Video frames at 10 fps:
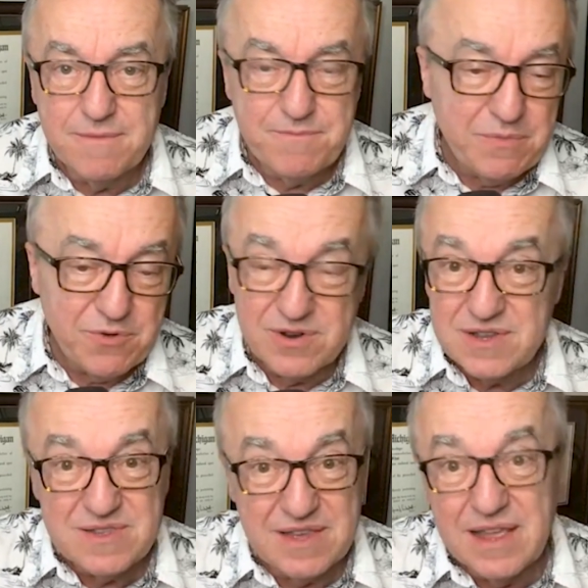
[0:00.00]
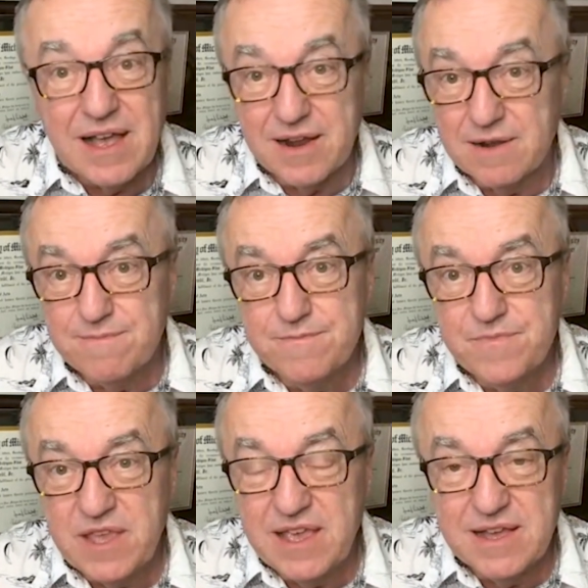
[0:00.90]
People are just sitting on them,
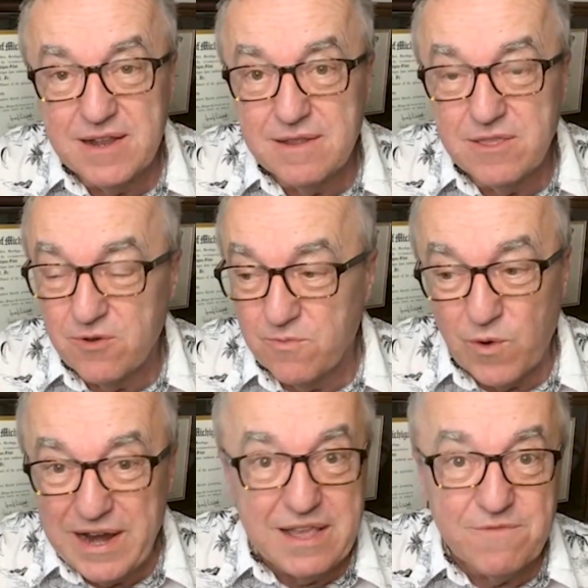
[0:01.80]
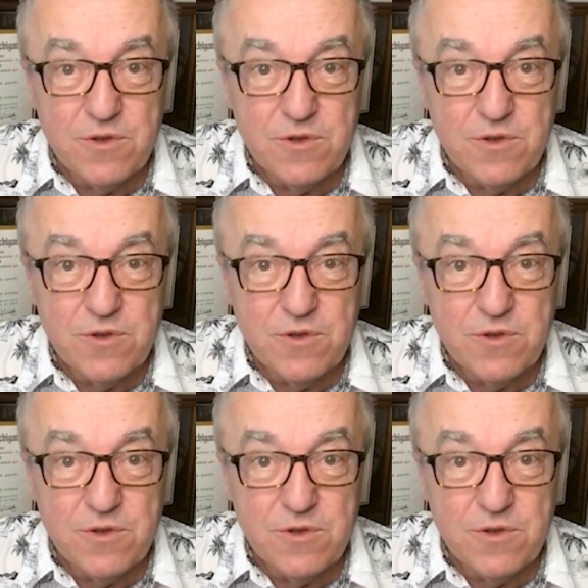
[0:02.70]
and they're waiting